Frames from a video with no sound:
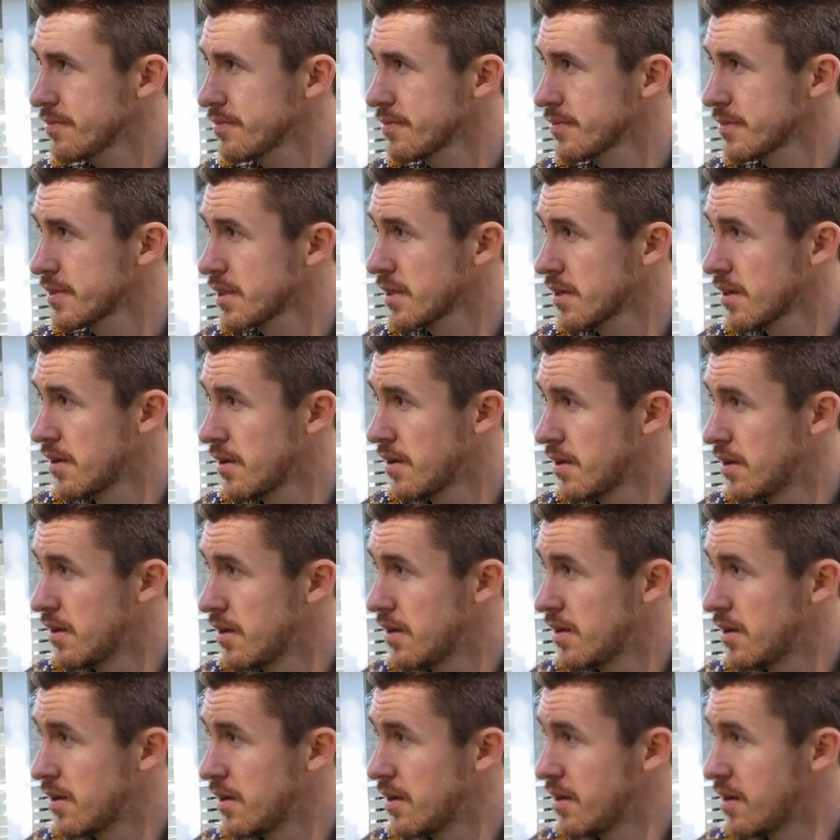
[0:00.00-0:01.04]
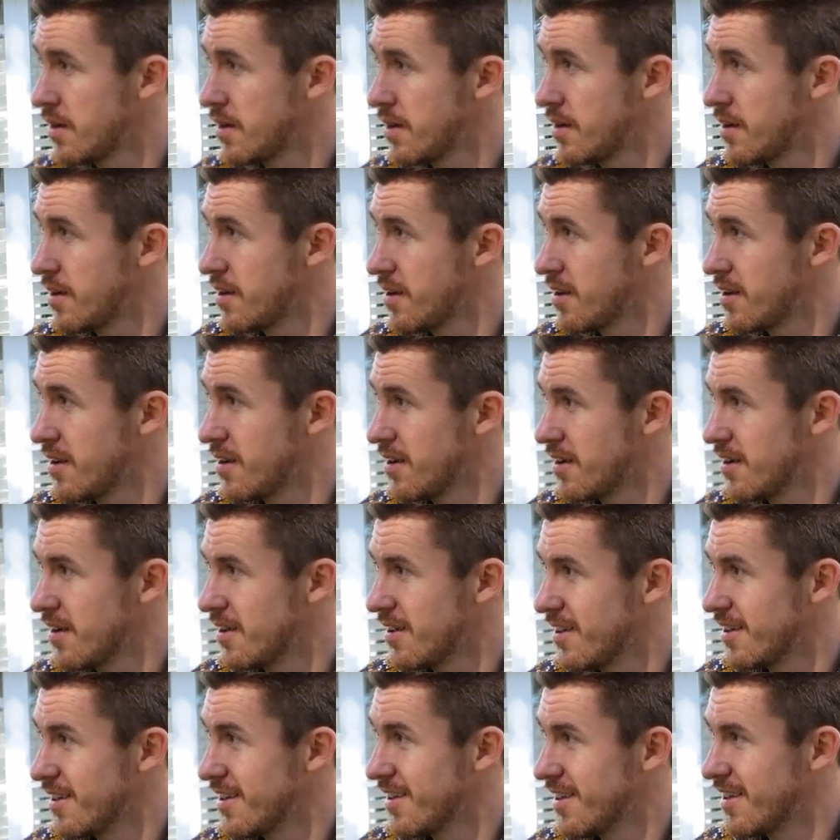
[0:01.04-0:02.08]

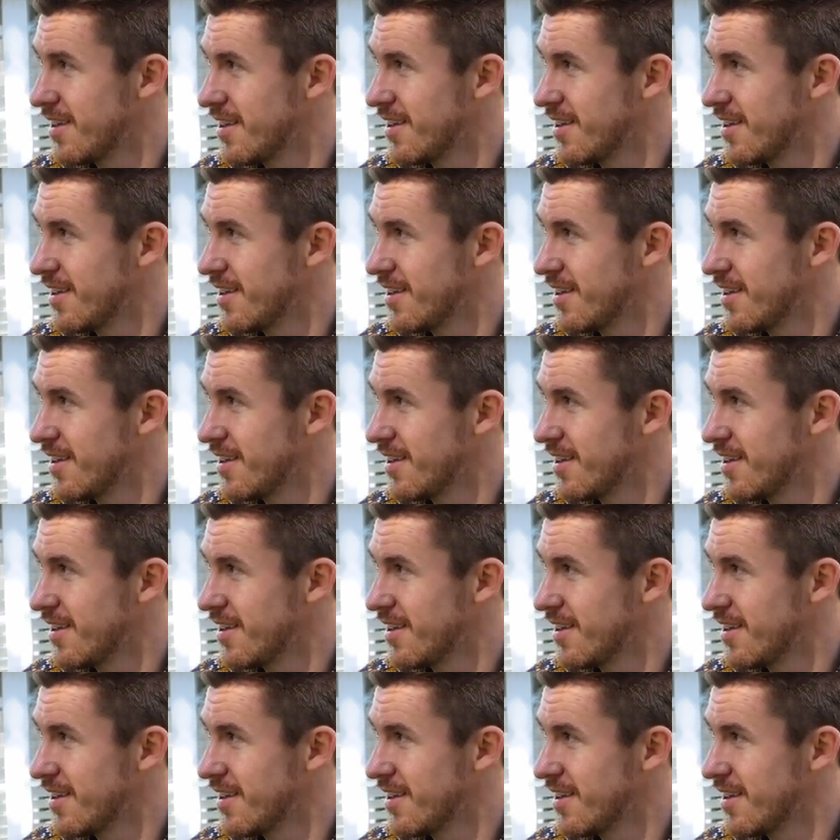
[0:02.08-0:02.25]
No words are spoken by the person on screen.